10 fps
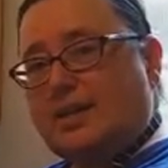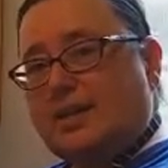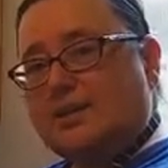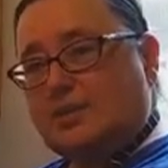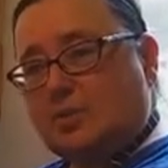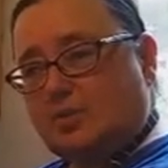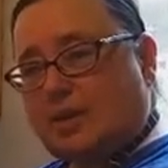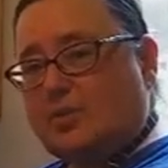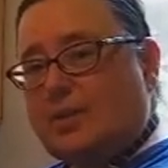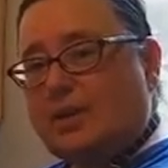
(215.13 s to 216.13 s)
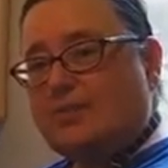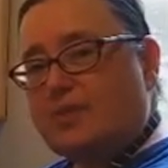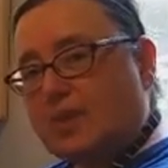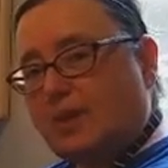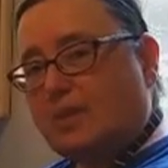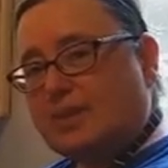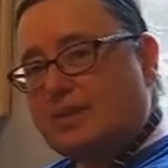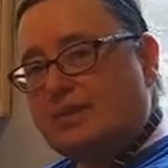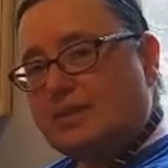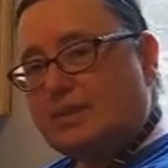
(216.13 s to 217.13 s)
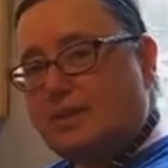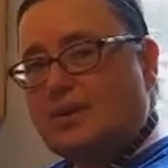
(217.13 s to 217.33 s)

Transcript: It's a great way of not wasting.